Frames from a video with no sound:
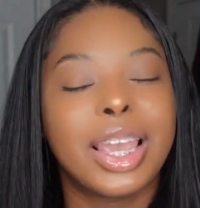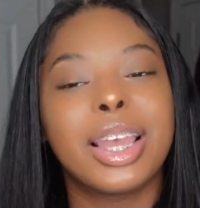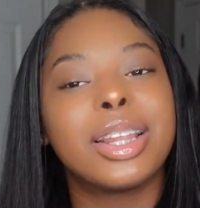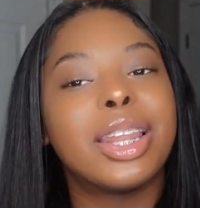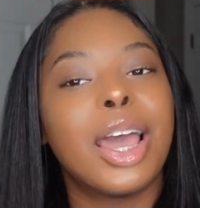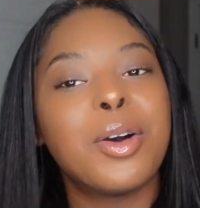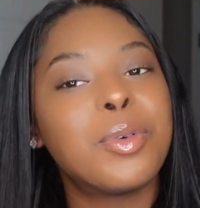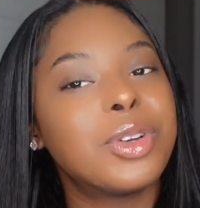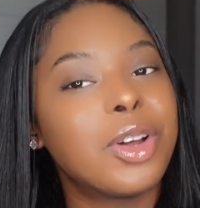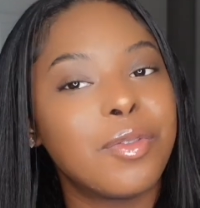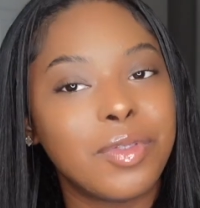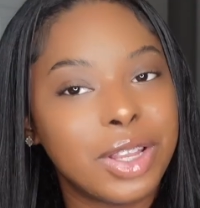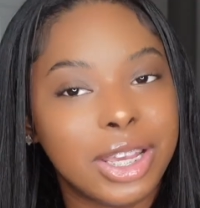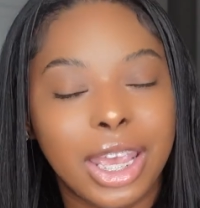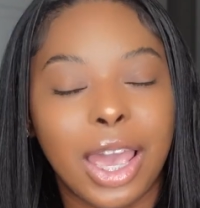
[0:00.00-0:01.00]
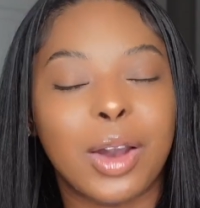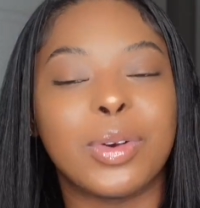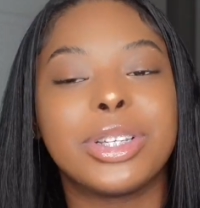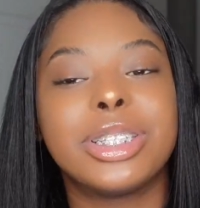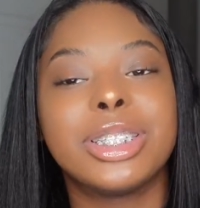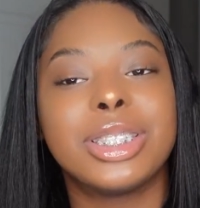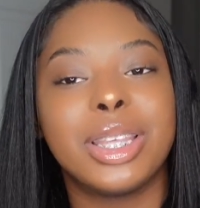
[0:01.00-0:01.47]
that one don't really count.
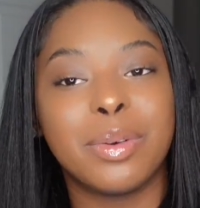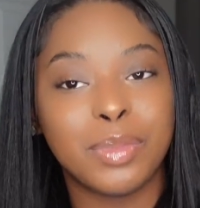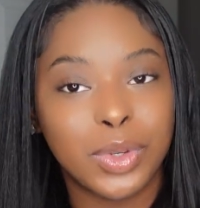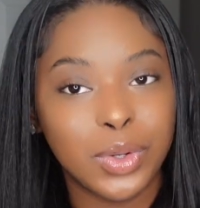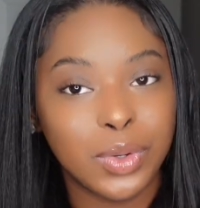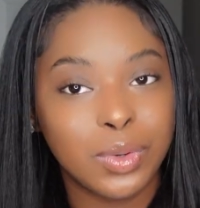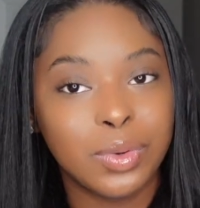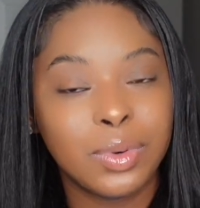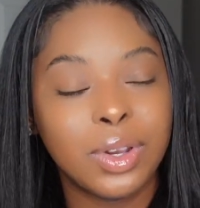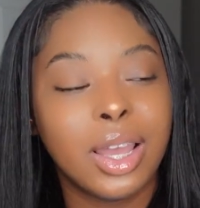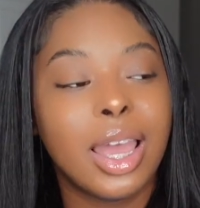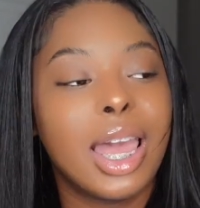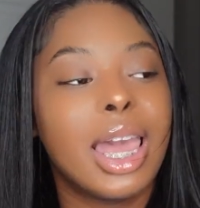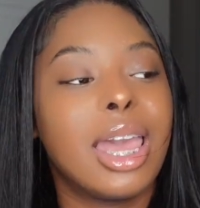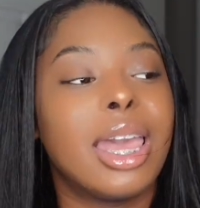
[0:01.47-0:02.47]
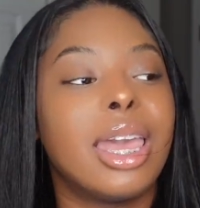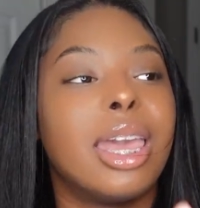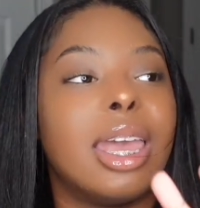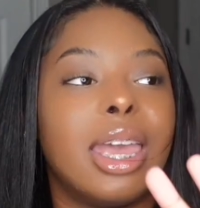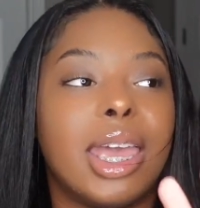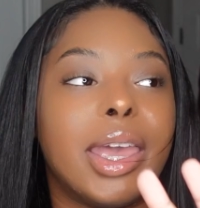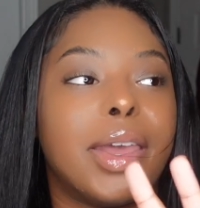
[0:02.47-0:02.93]
It's just them 2,
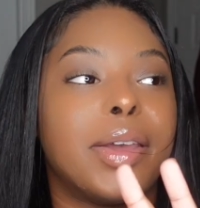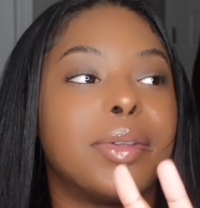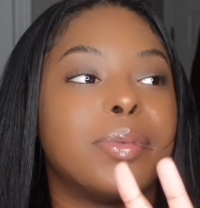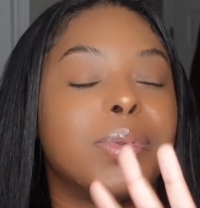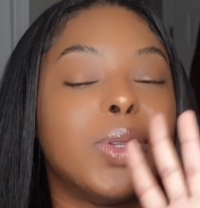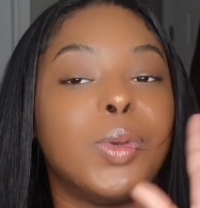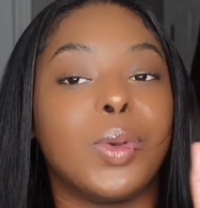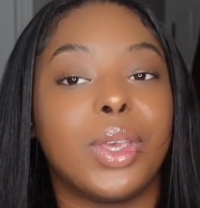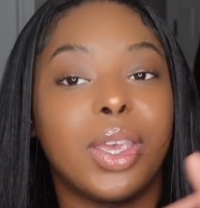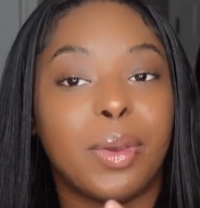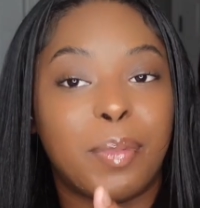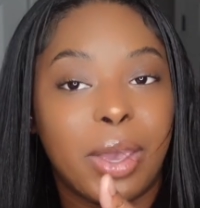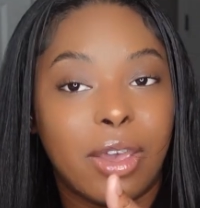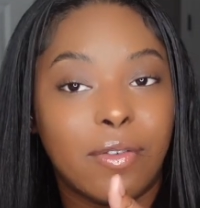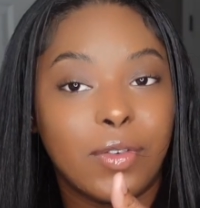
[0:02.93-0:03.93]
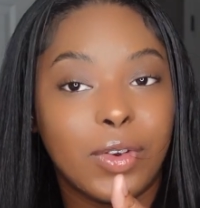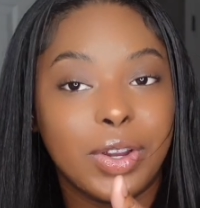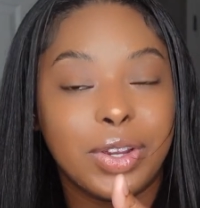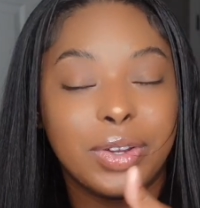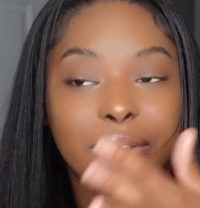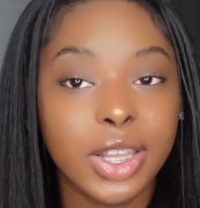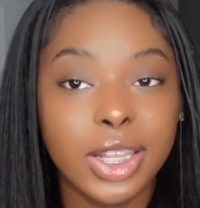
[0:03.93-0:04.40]
and you can get paid for
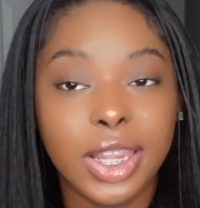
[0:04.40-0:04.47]
it.